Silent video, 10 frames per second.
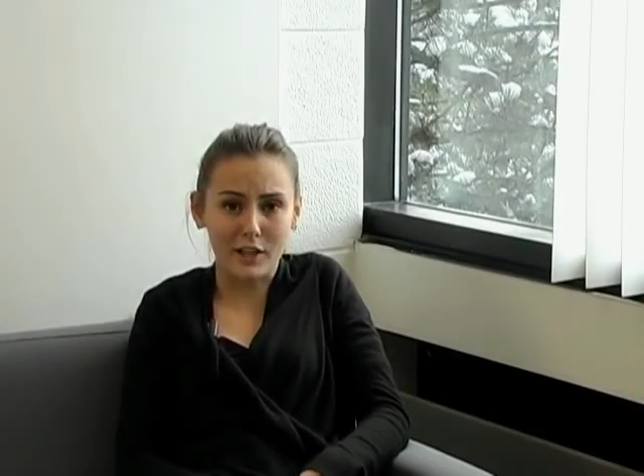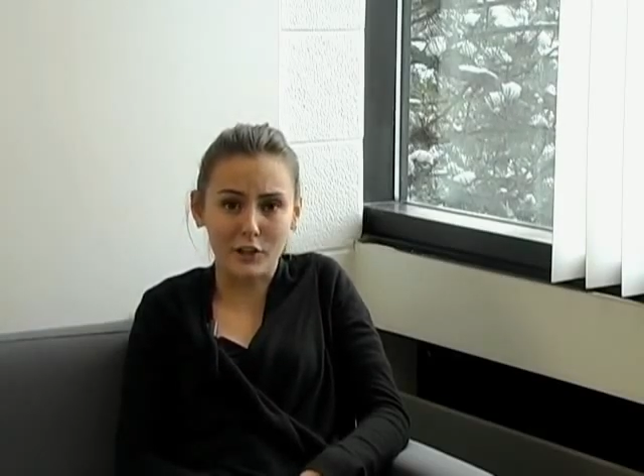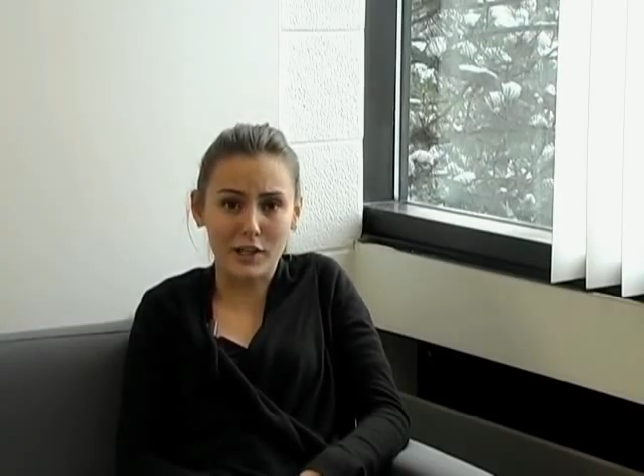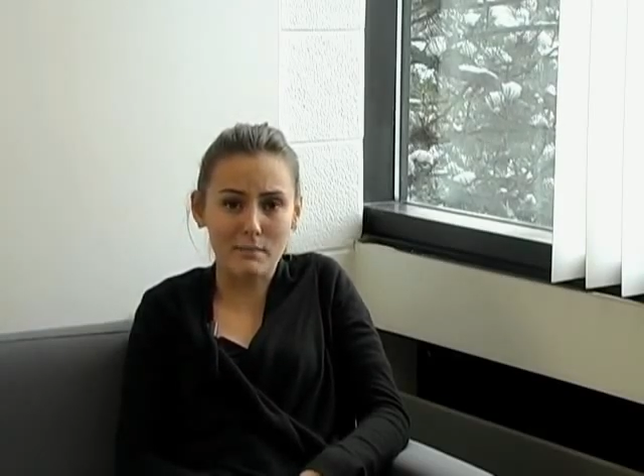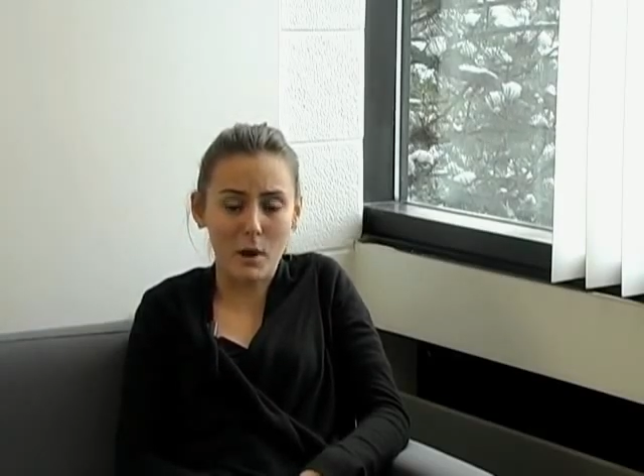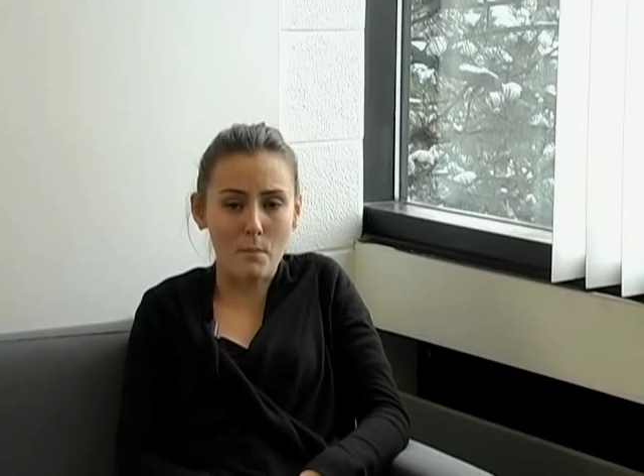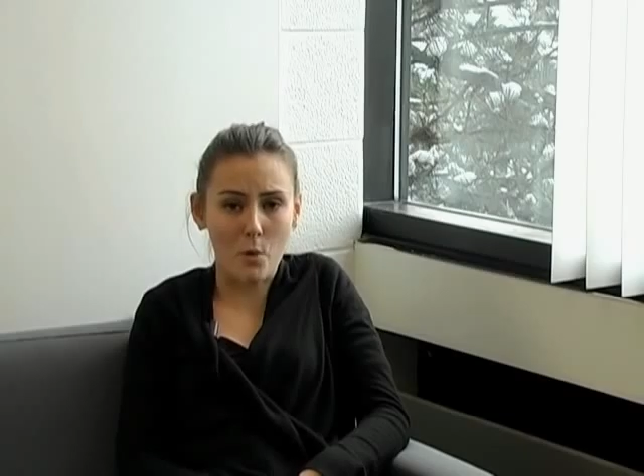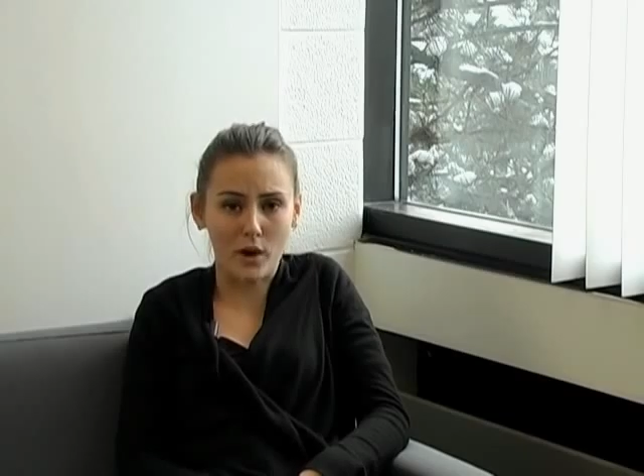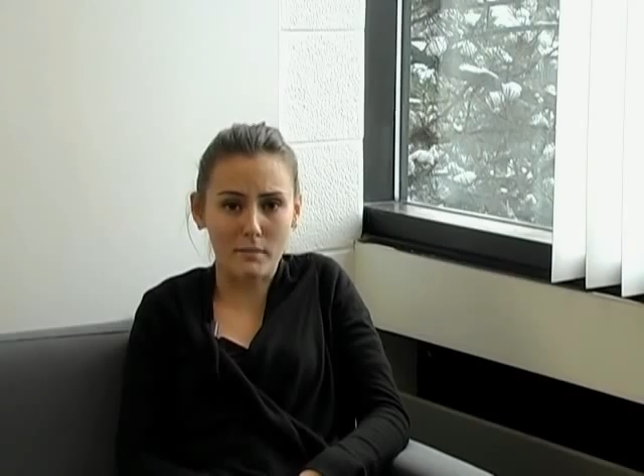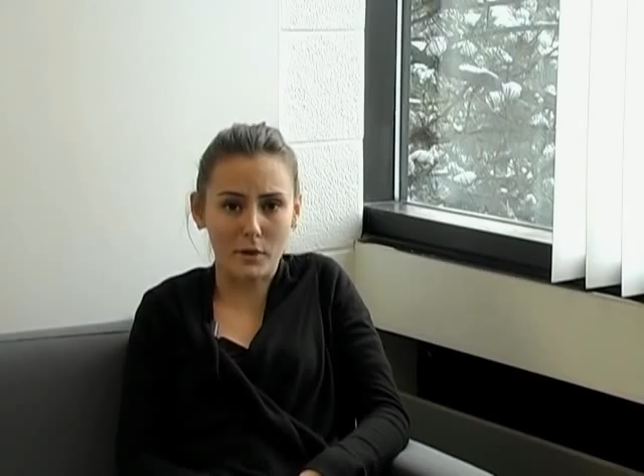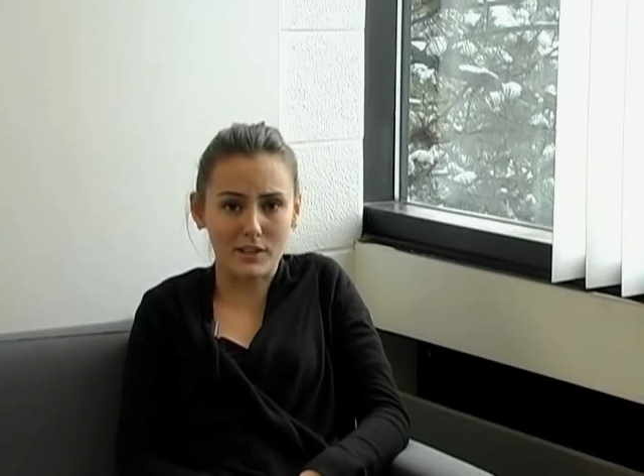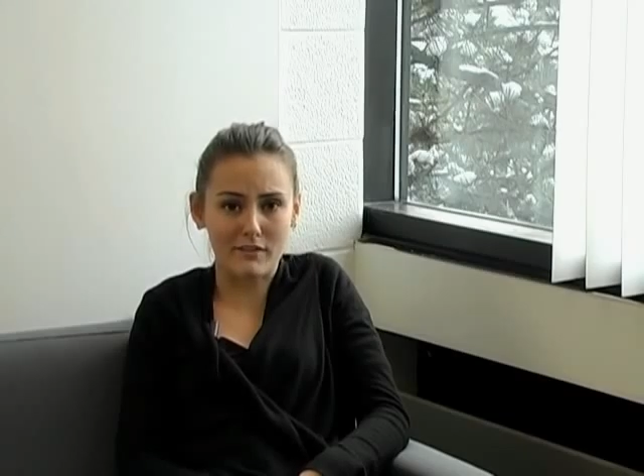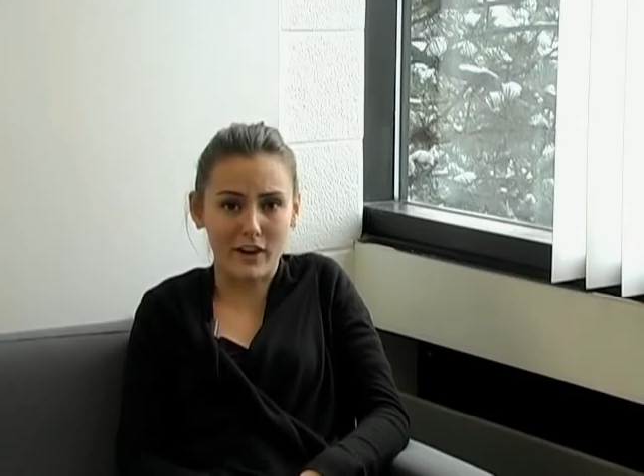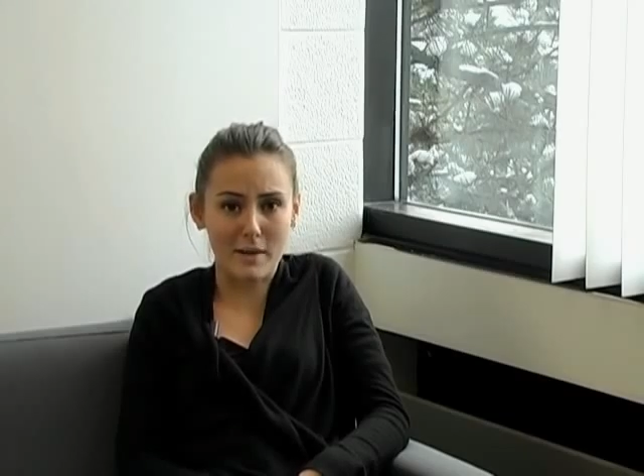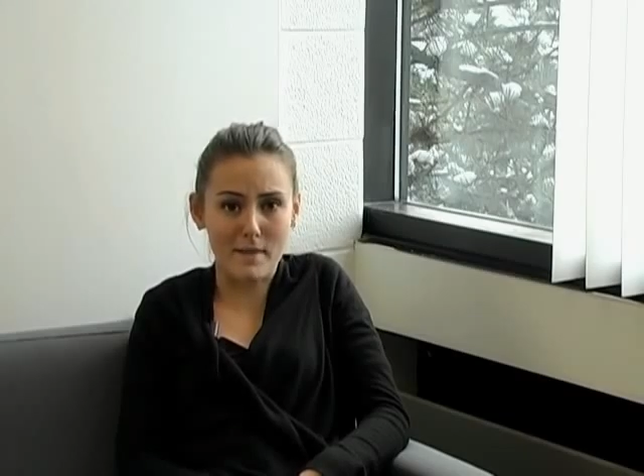and learning about more about the
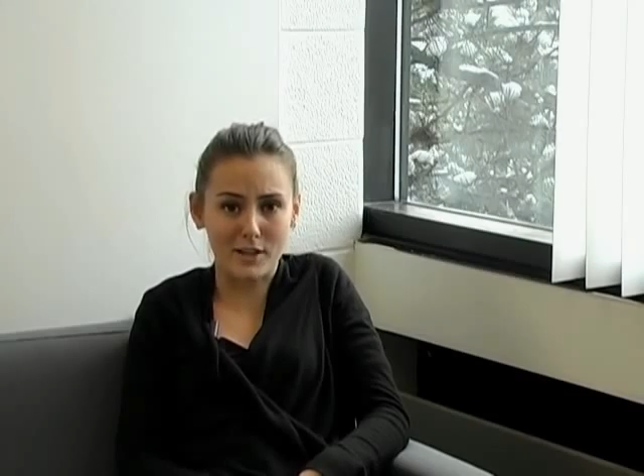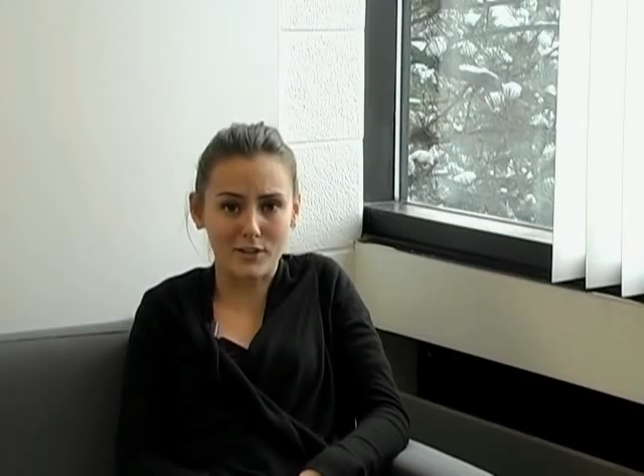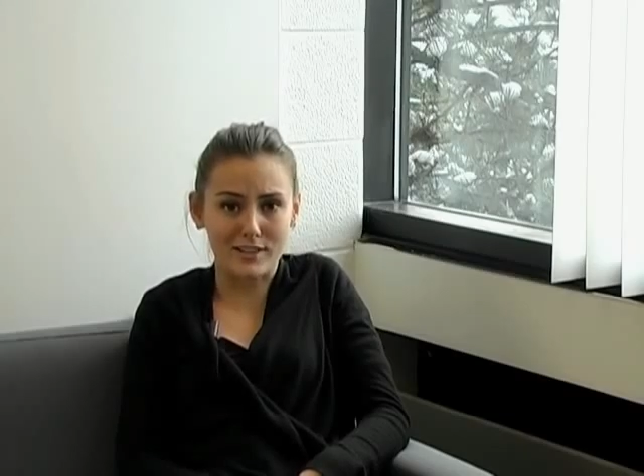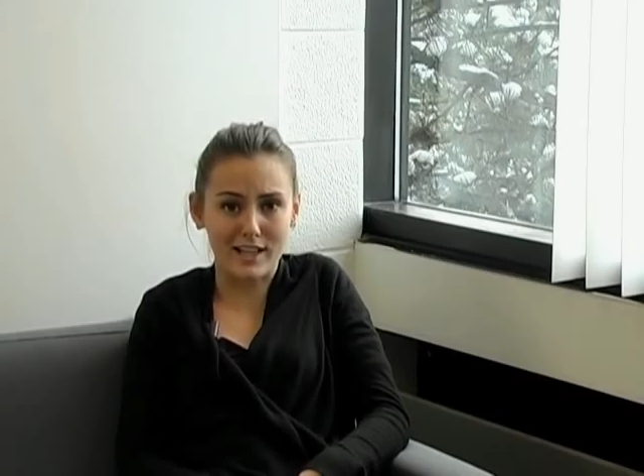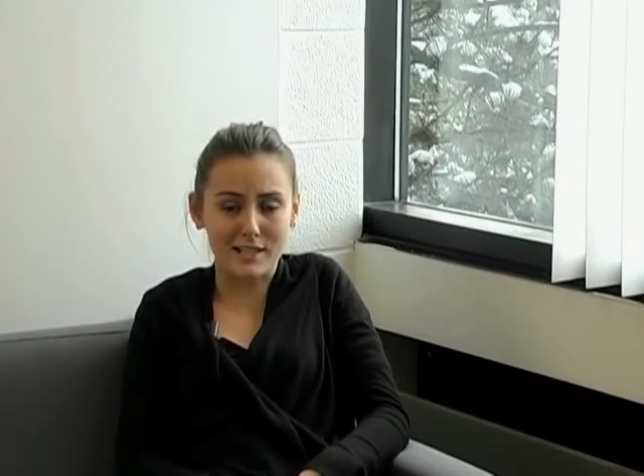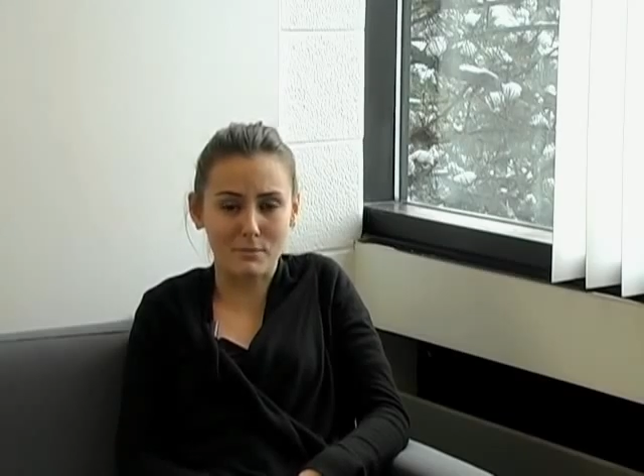environmental studies